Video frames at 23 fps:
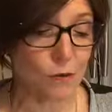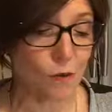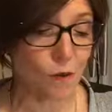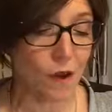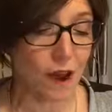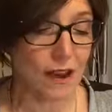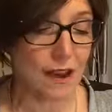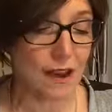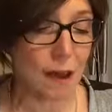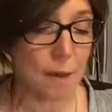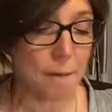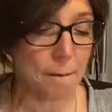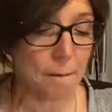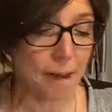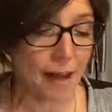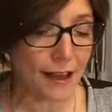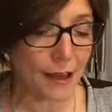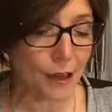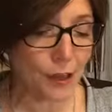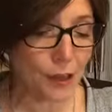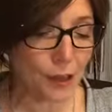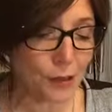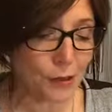one,
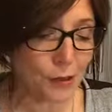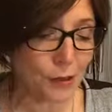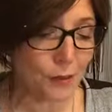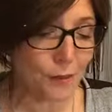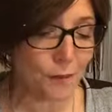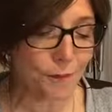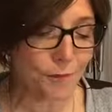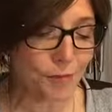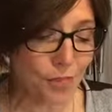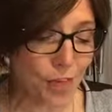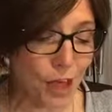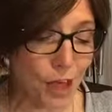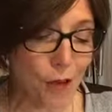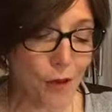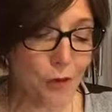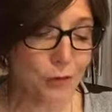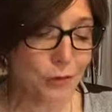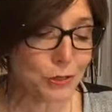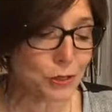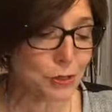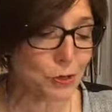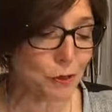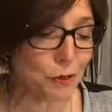among who,
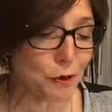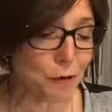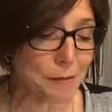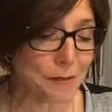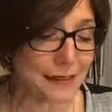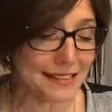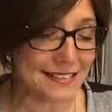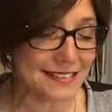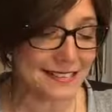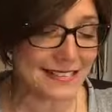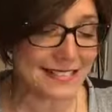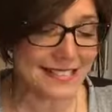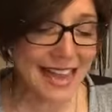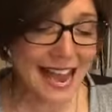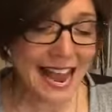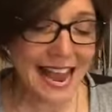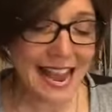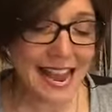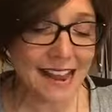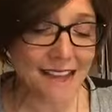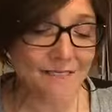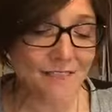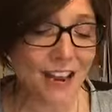those who are being
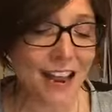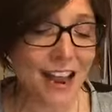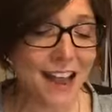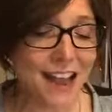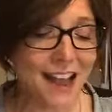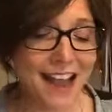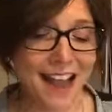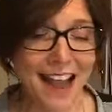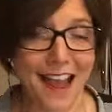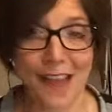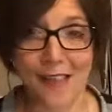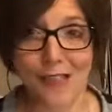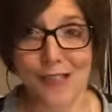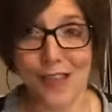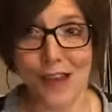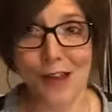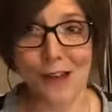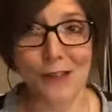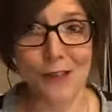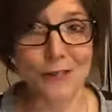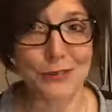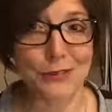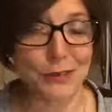saved and
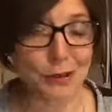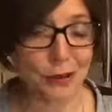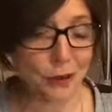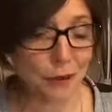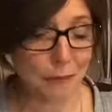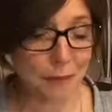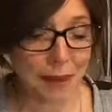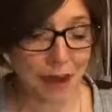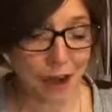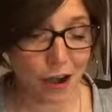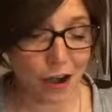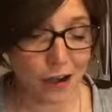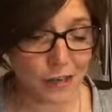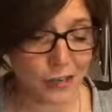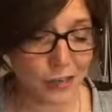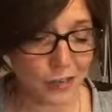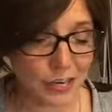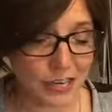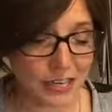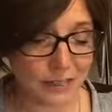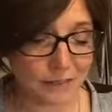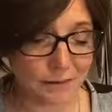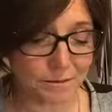those who are
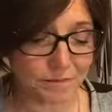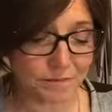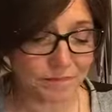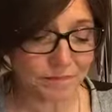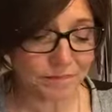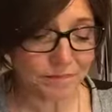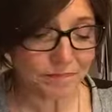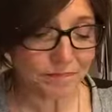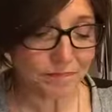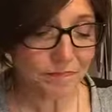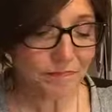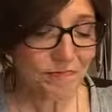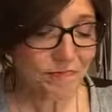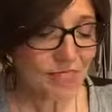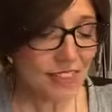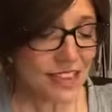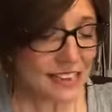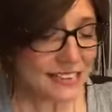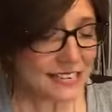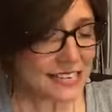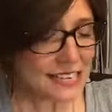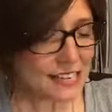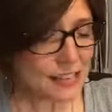perishing.
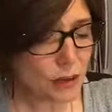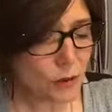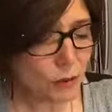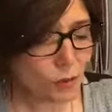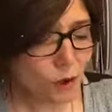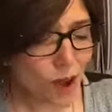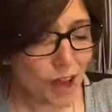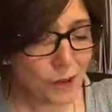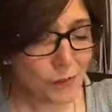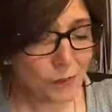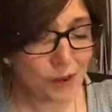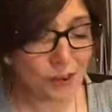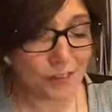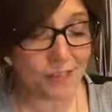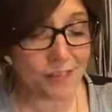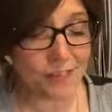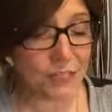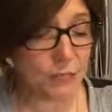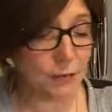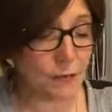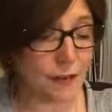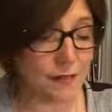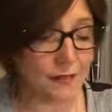To the one we are the
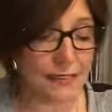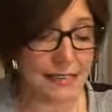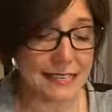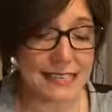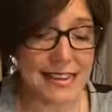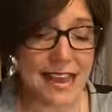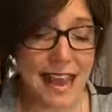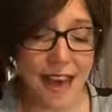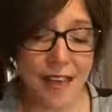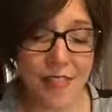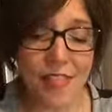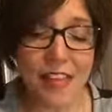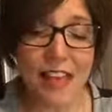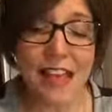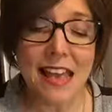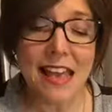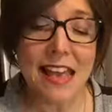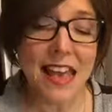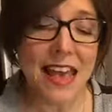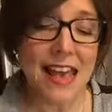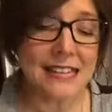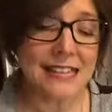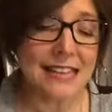smell of death,
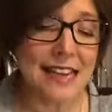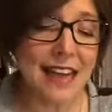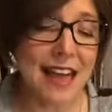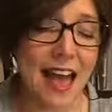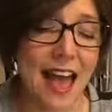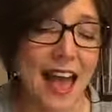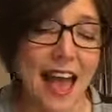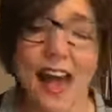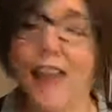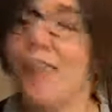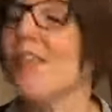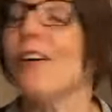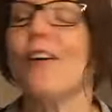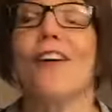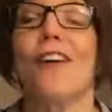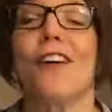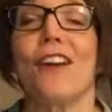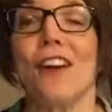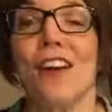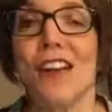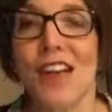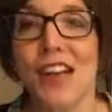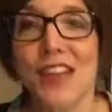and to
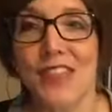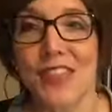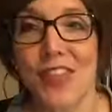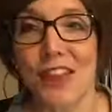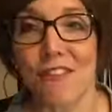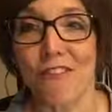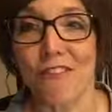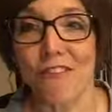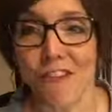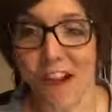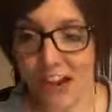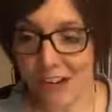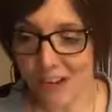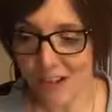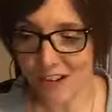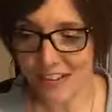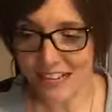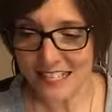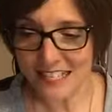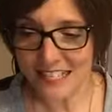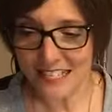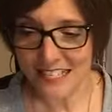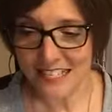other the
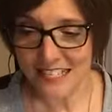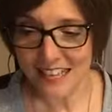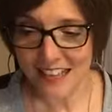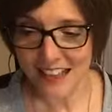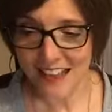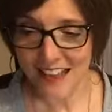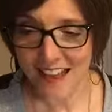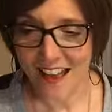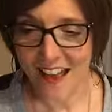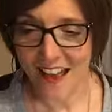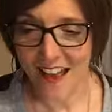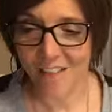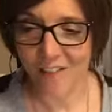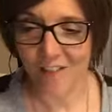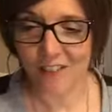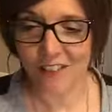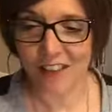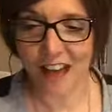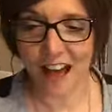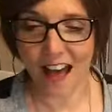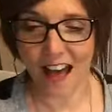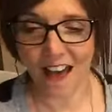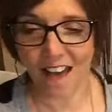fragrance of
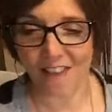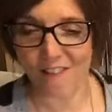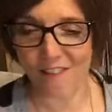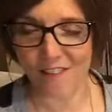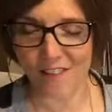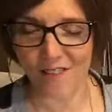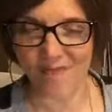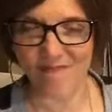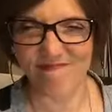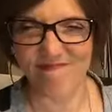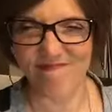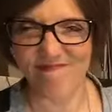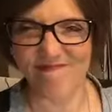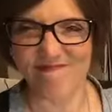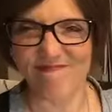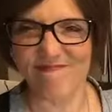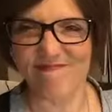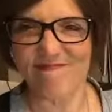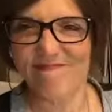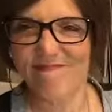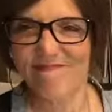life. Hmm.